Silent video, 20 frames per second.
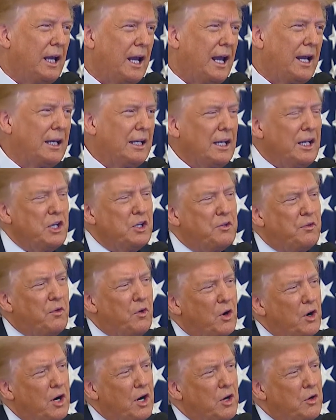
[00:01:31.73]
At least
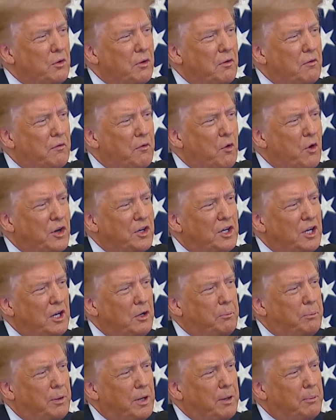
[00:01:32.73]

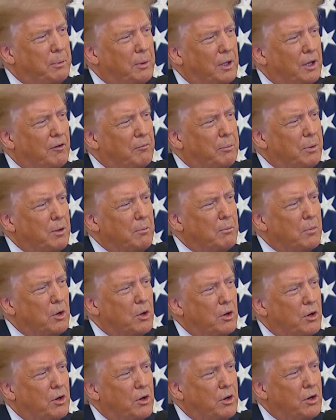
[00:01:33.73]
414 people have been
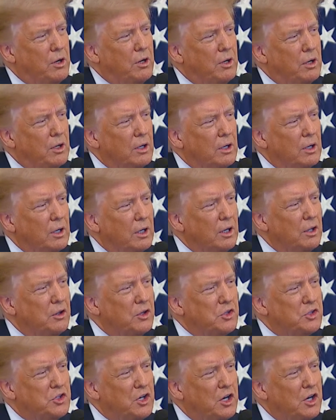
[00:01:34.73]
murdered in
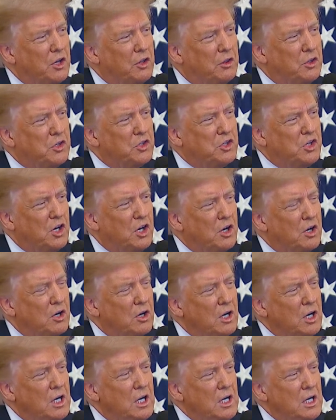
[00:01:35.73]
the city this
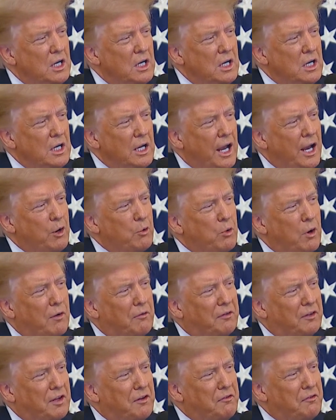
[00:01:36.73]
year, a
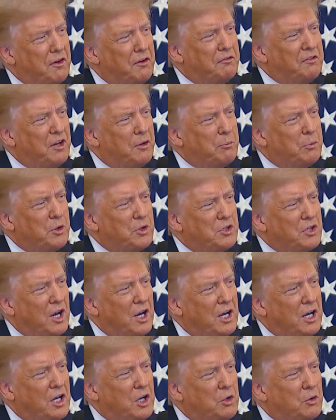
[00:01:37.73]
roughly
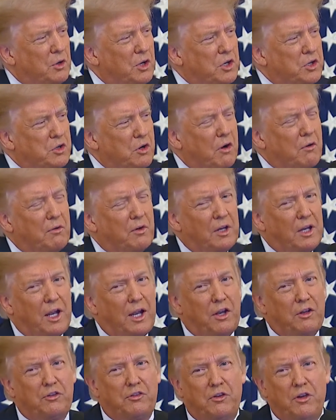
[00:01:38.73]
50% increase over
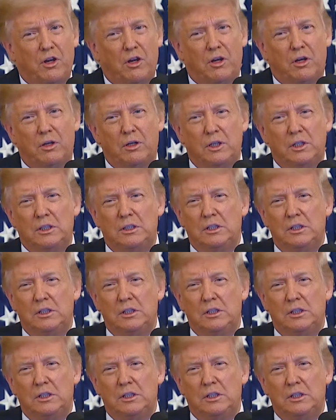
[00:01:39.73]
last year.